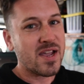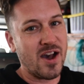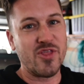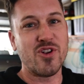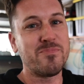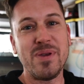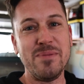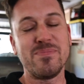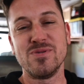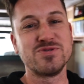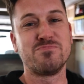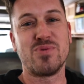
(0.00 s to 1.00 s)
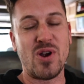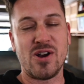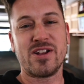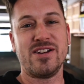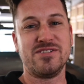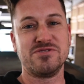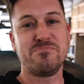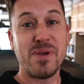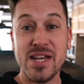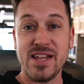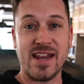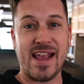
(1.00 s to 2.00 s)
other people's Broncos
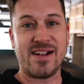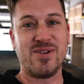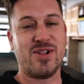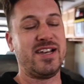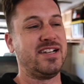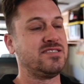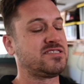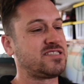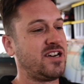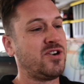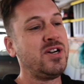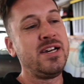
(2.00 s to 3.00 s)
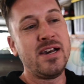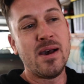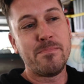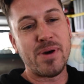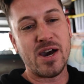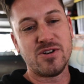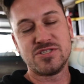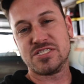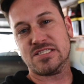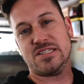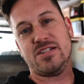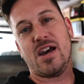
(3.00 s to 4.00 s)
pinion angle is. So
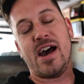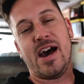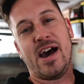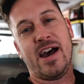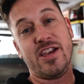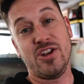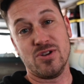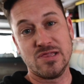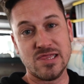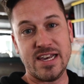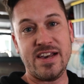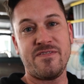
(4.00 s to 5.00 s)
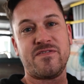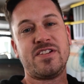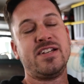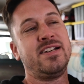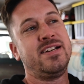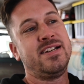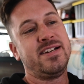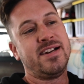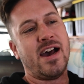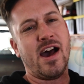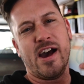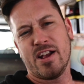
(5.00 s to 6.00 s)
post your lift,
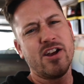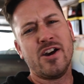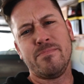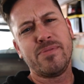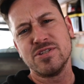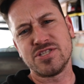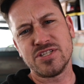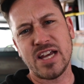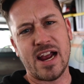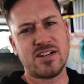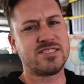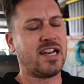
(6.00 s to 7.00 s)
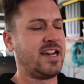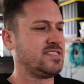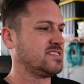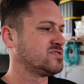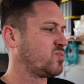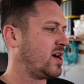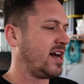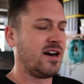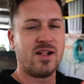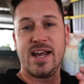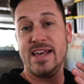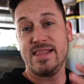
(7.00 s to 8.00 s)
go ahead and post your tire size as
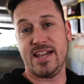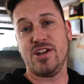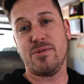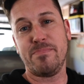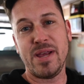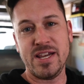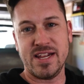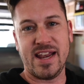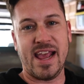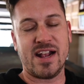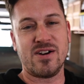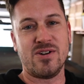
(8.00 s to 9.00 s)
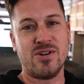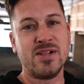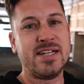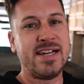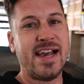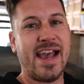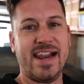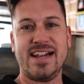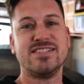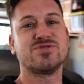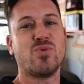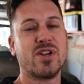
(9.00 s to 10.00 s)
well, and then your pinion angle. And
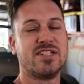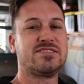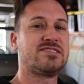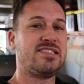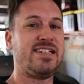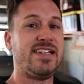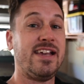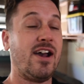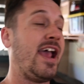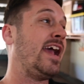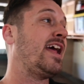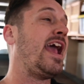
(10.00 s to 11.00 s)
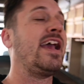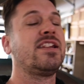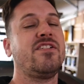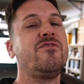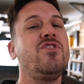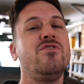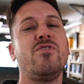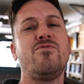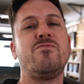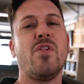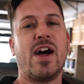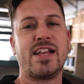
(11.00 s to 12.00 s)
I just want to see, and if
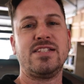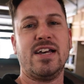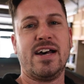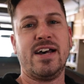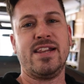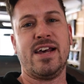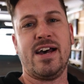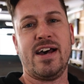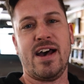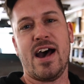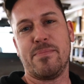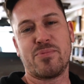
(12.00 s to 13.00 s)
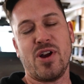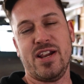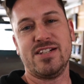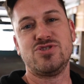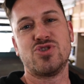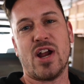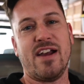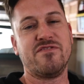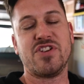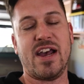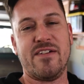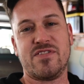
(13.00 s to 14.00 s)
you've like done an upgraded drive
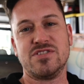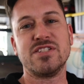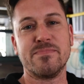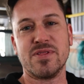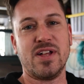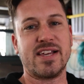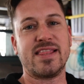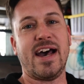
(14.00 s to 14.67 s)
shaft or something like